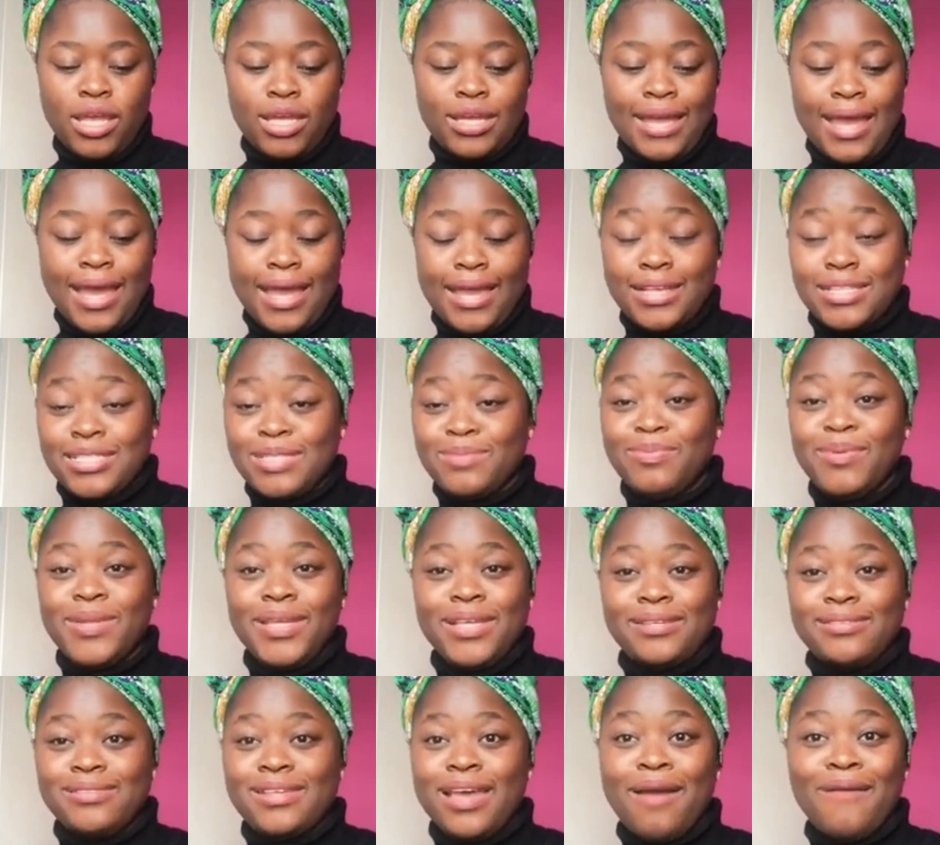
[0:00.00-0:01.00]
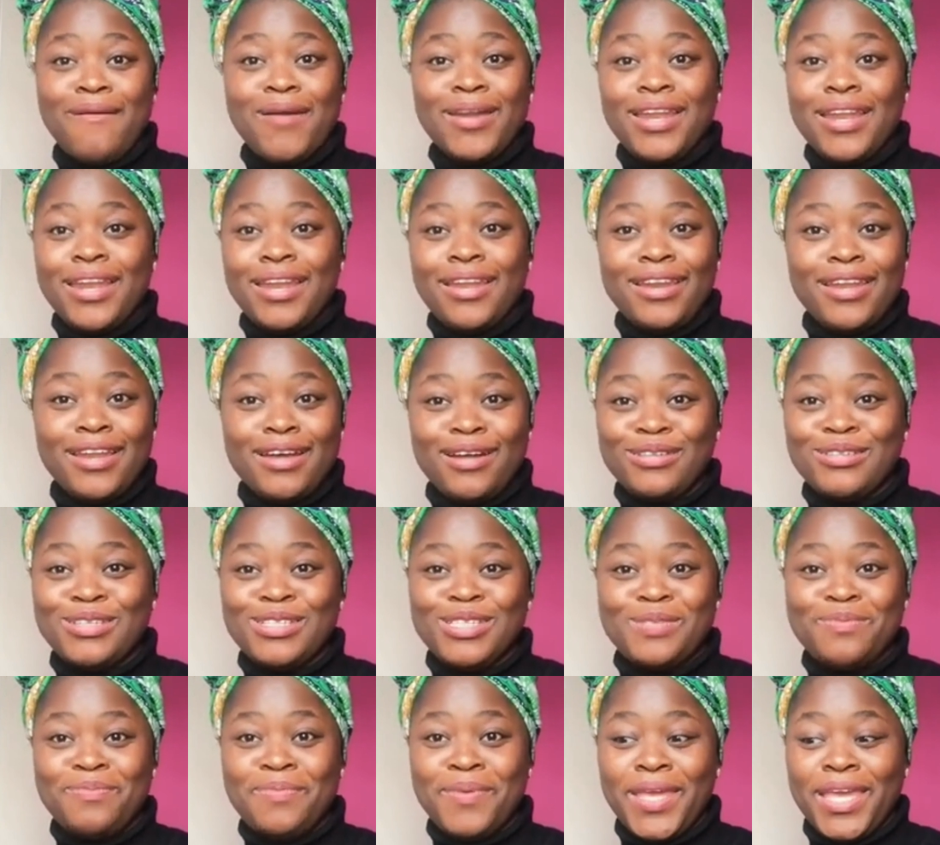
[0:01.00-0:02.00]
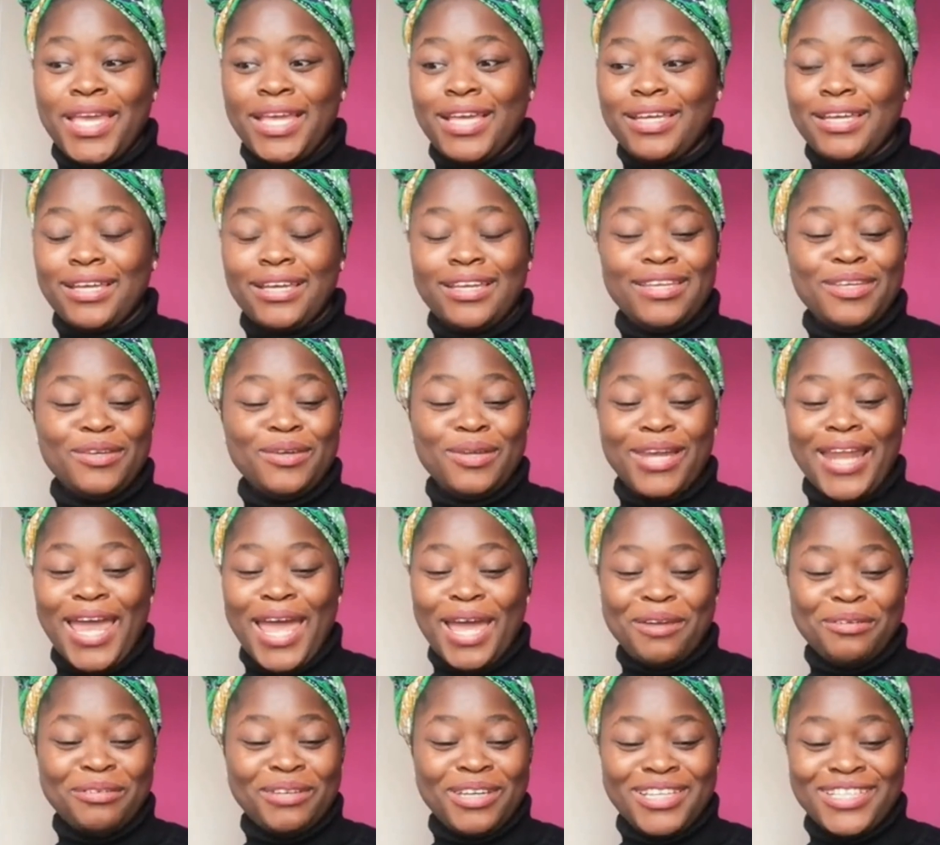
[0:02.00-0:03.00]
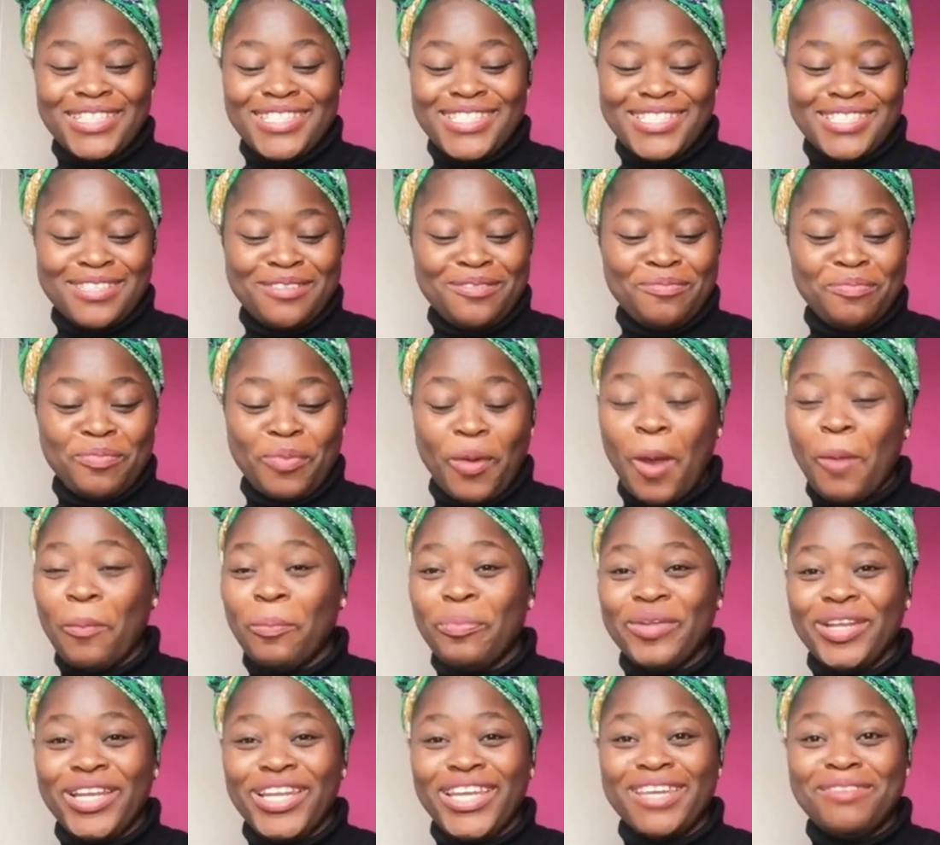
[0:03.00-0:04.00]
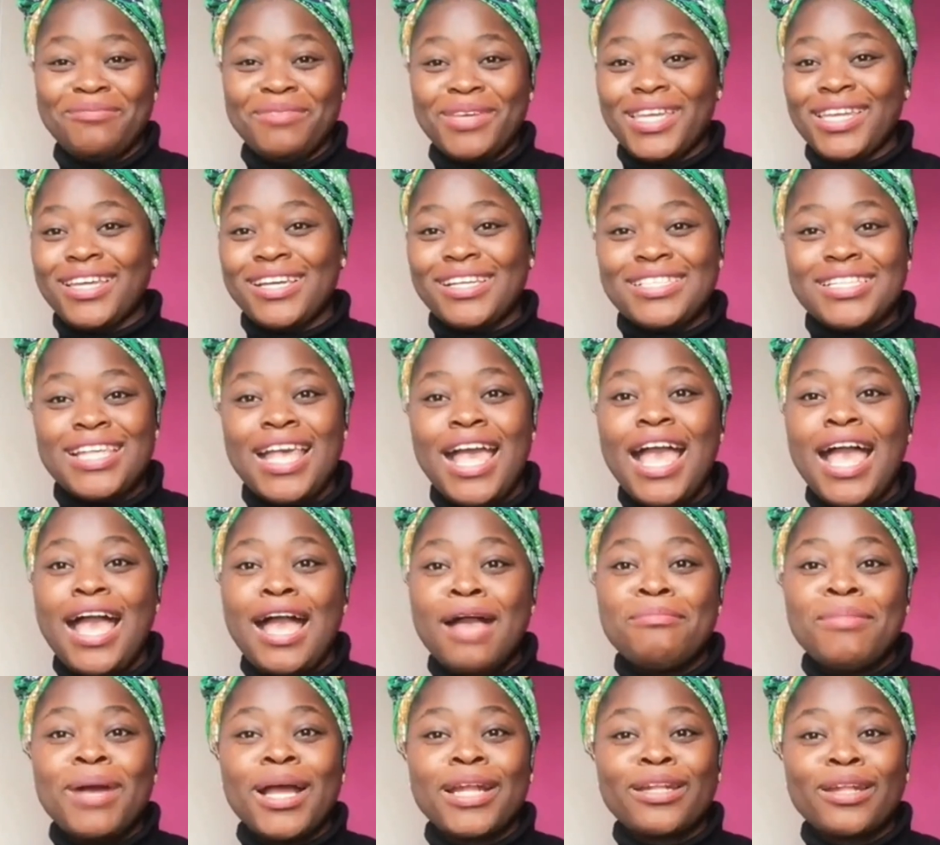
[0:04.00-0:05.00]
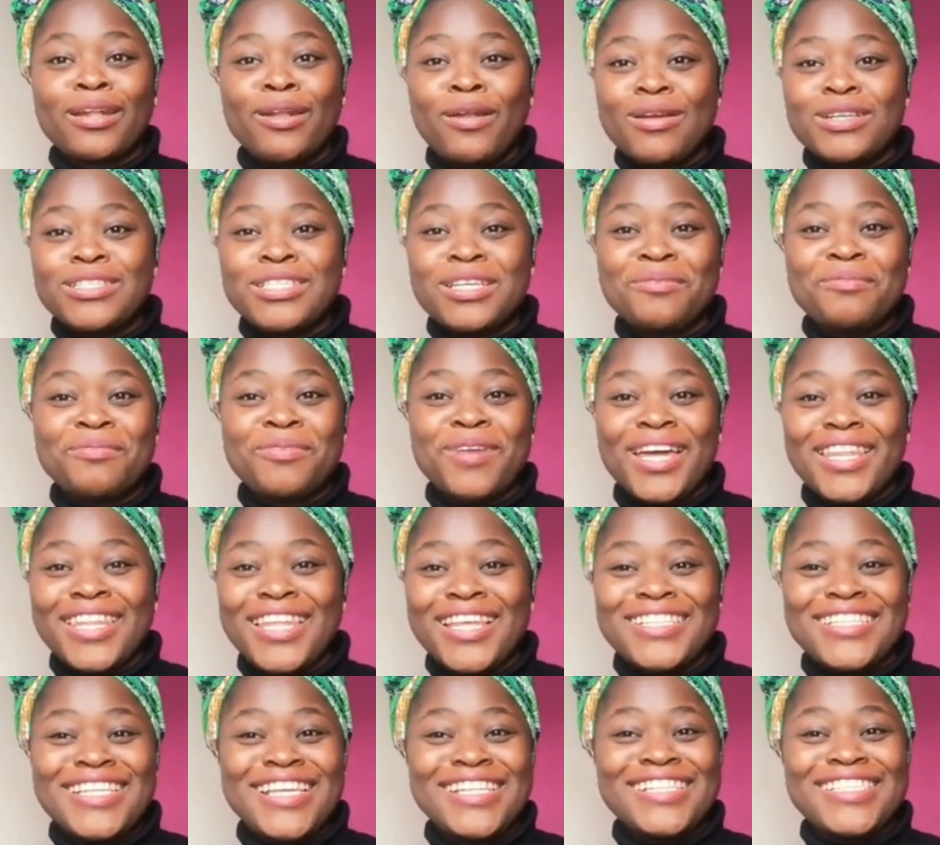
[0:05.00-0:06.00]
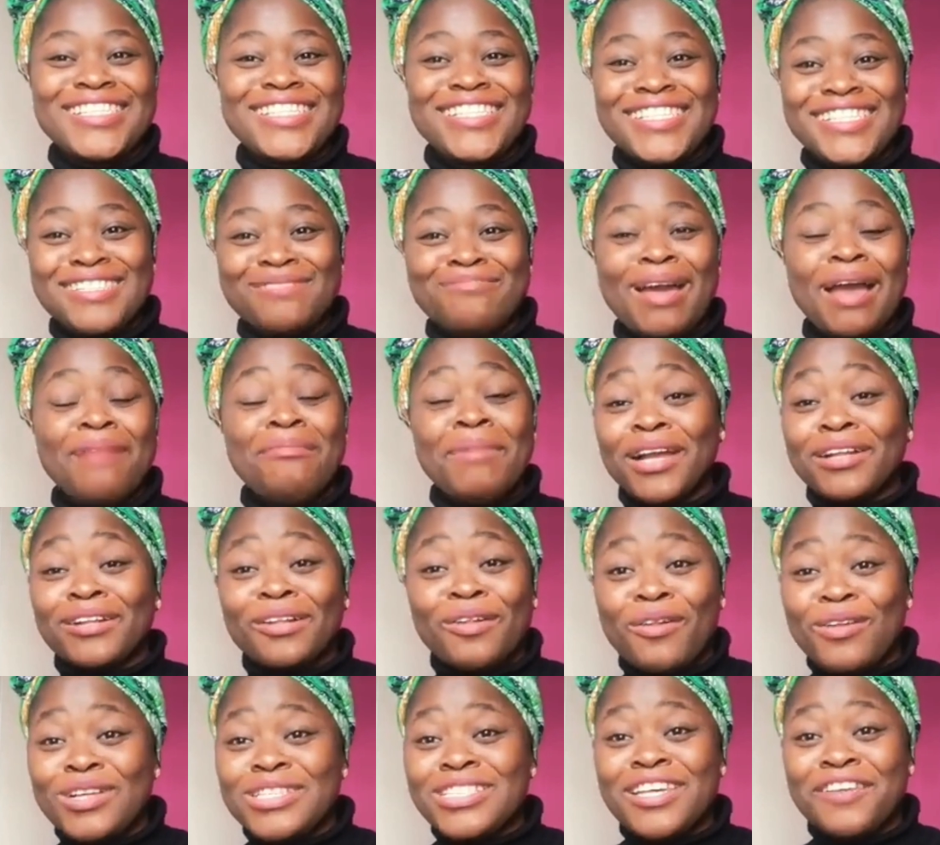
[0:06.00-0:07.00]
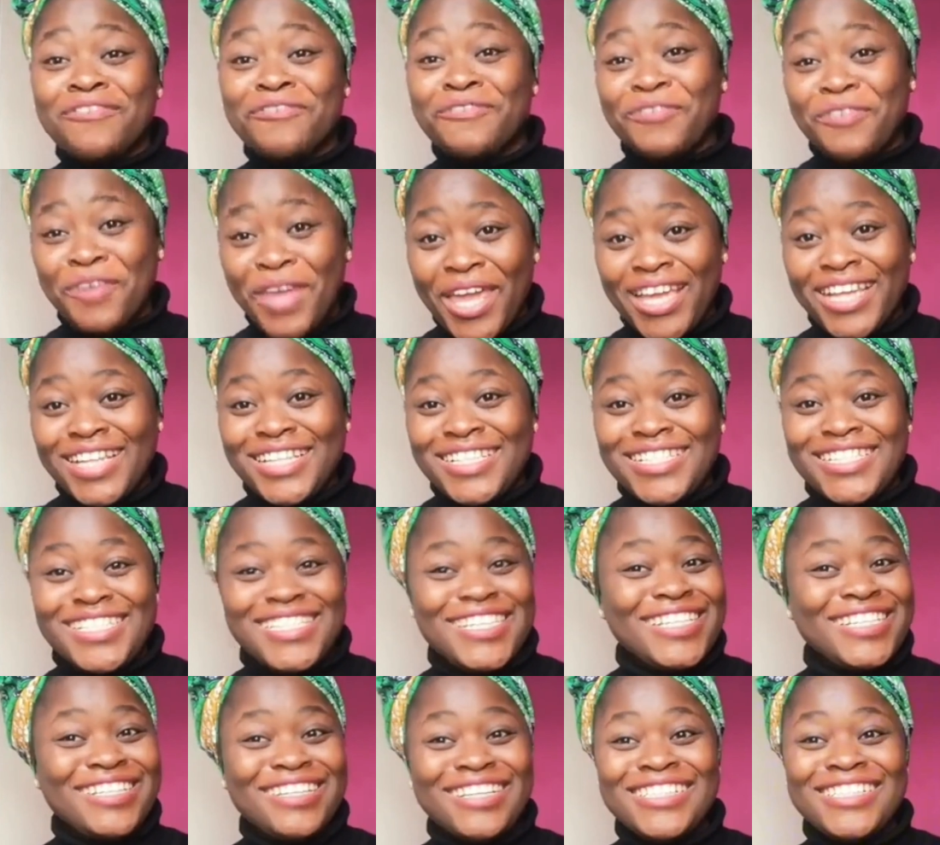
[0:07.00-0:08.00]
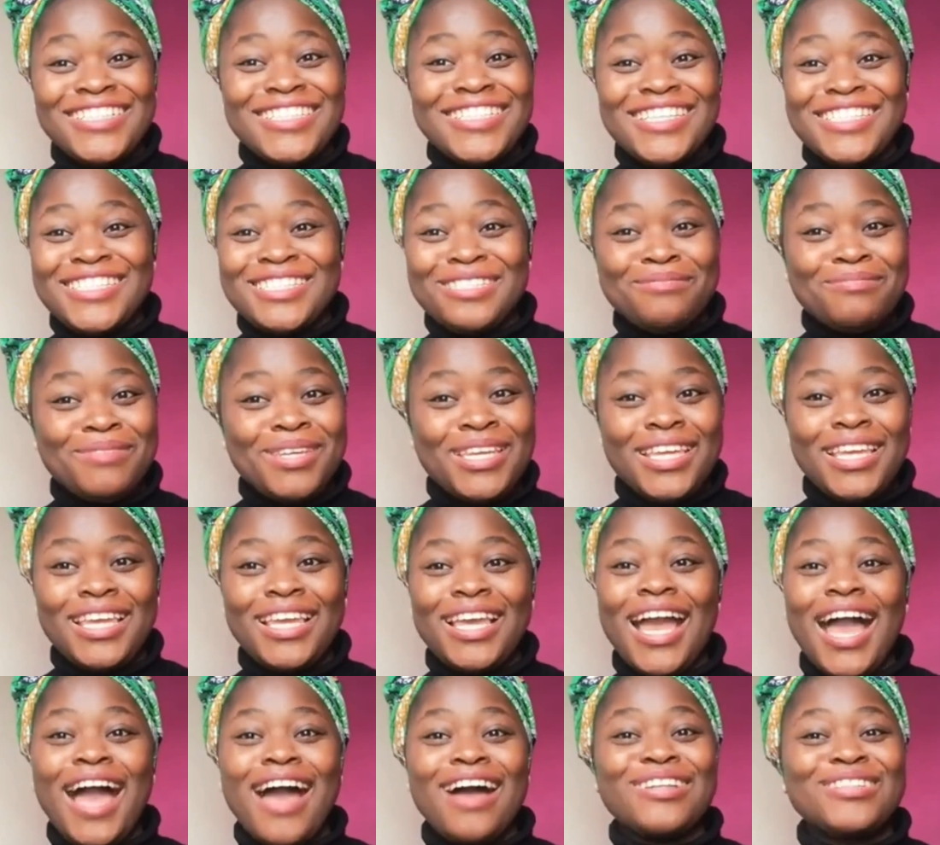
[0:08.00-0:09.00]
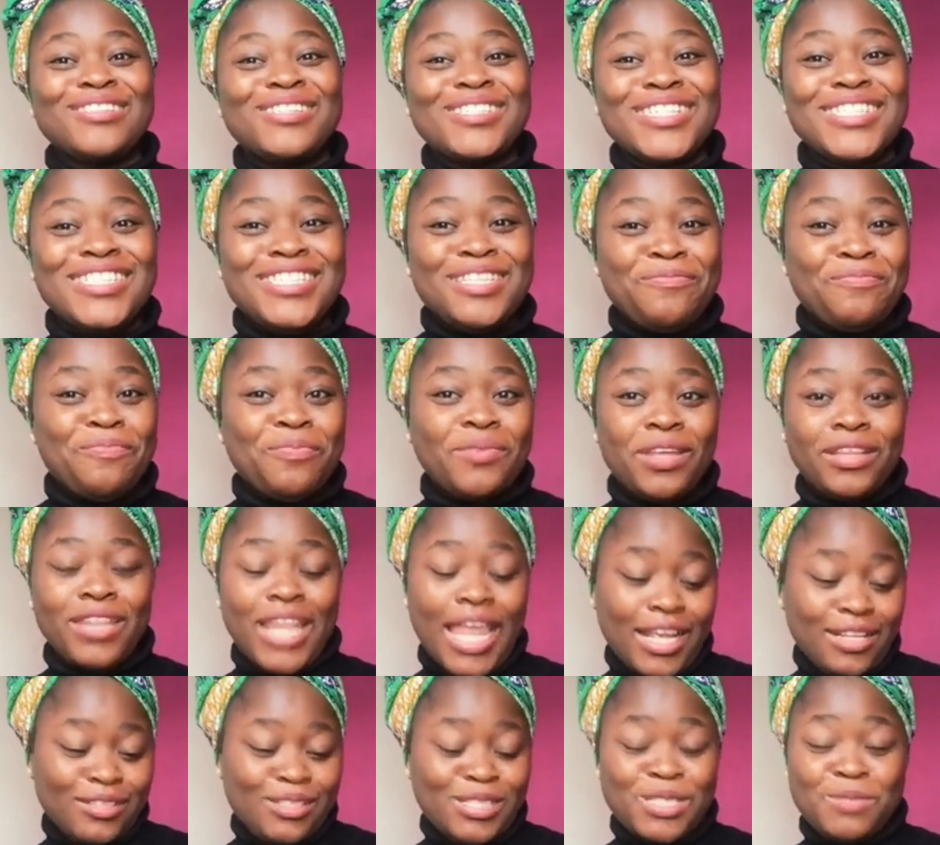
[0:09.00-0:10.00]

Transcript: Guys, please, I want to learn how to speak your language properly, because my closer brothers and my closer friends did not teach me how to sit, like,